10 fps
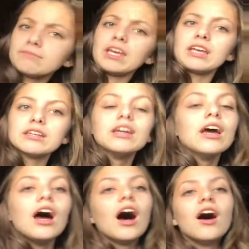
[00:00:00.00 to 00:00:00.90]
thing.
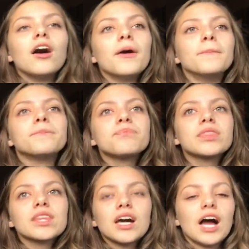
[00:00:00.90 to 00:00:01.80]
I
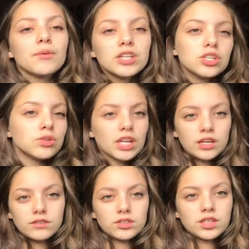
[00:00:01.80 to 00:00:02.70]
really don't
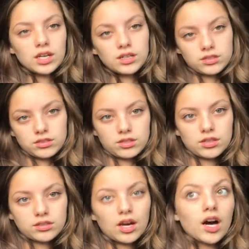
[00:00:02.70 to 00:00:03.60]
care if they're not under
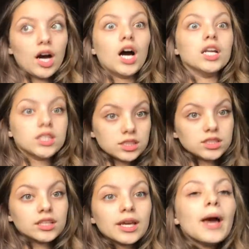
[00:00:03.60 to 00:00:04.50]
there,
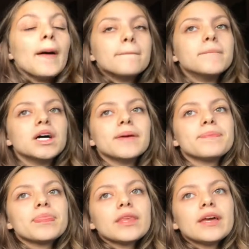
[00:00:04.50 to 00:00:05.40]
honestly. But
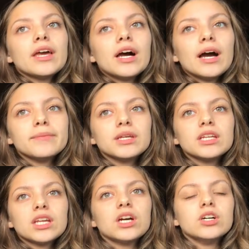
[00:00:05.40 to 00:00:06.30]
I
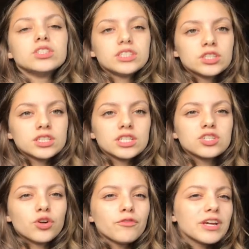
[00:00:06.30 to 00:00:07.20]
mean, seriously,
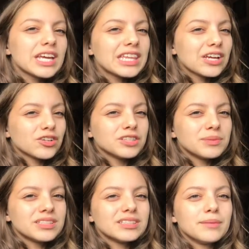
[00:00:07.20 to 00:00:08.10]
don't forget that
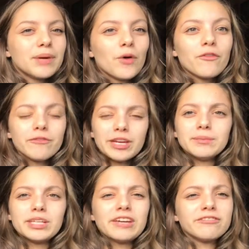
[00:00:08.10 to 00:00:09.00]
Christmas is about
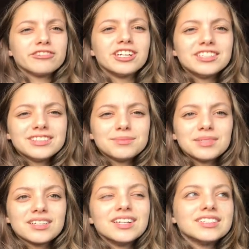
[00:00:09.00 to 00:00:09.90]
family and friends,
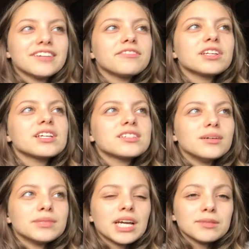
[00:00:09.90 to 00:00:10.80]
because I feel like
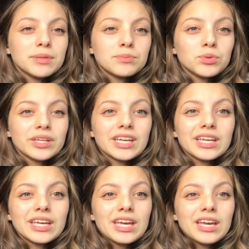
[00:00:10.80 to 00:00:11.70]
sometimes people
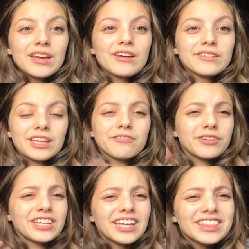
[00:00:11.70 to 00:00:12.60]
get like
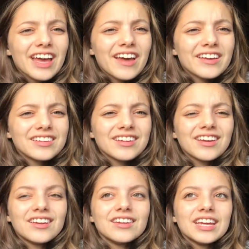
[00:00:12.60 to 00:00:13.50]
forget that,
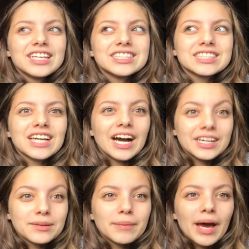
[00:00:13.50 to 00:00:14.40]
and it's
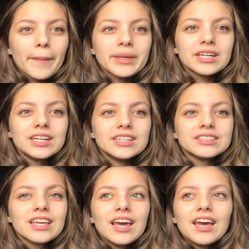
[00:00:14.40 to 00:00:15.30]
kind of bad because